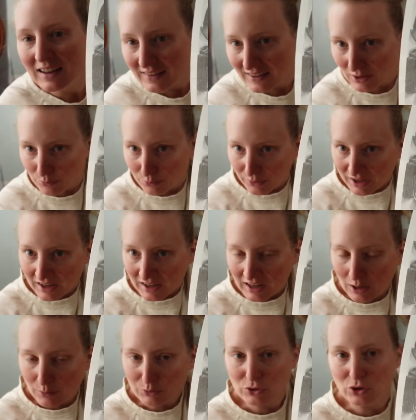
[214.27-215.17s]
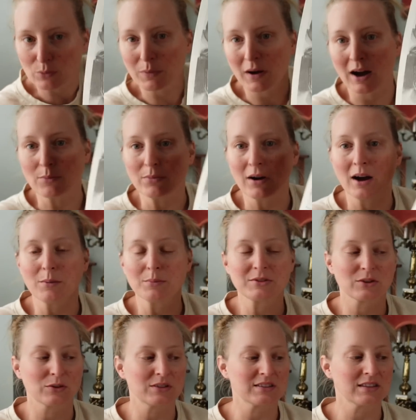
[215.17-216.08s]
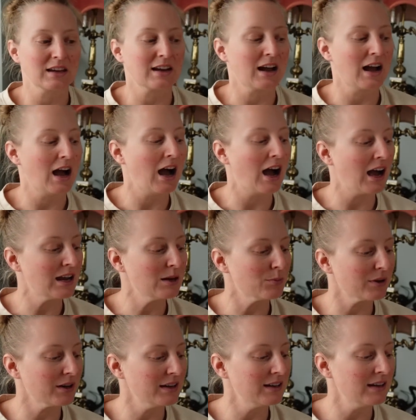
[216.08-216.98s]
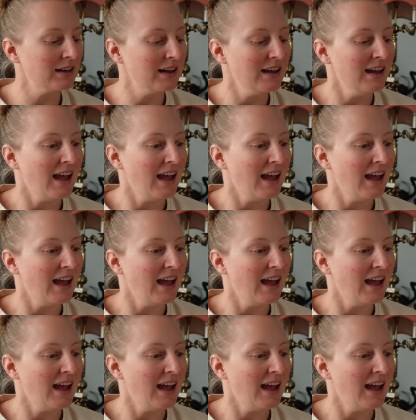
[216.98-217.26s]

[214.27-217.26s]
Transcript: that bring it up to a pom-pom, so it's like a hybrid